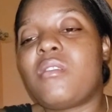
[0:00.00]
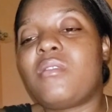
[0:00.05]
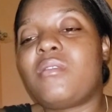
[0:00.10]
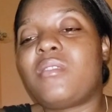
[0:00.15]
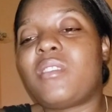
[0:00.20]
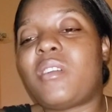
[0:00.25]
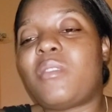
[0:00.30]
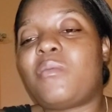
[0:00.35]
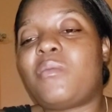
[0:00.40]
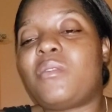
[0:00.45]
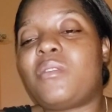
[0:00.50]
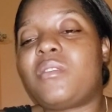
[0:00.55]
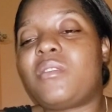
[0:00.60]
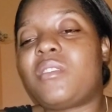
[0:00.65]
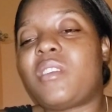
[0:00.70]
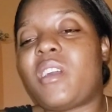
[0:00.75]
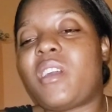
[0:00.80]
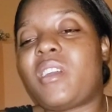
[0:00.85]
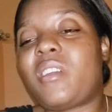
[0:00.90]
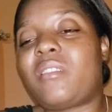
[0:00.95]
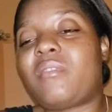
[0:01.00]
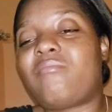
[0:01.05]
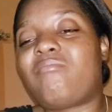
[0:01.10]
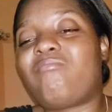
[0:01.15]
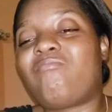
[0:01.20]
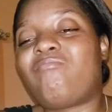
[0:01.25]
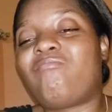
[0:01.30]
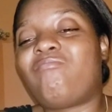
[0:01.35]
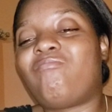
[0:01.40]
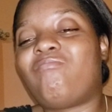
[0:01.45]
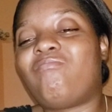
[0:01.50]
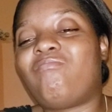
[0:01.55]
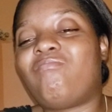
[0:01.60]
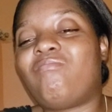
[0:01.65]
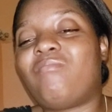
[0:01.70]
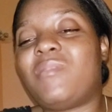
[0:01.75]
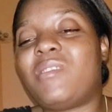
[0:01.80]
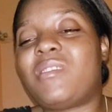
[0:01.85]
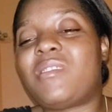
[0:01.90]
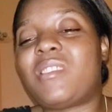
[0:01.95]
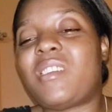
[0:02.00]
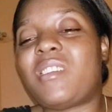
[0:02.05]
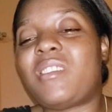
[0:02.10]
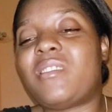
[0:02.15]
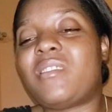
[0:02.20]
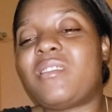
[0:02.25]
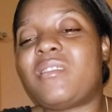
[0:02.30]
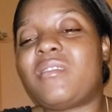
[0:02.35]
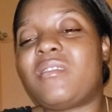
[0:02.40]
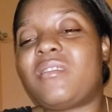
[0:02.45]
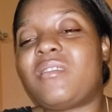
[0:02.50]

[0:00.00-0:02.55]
That was like the saddest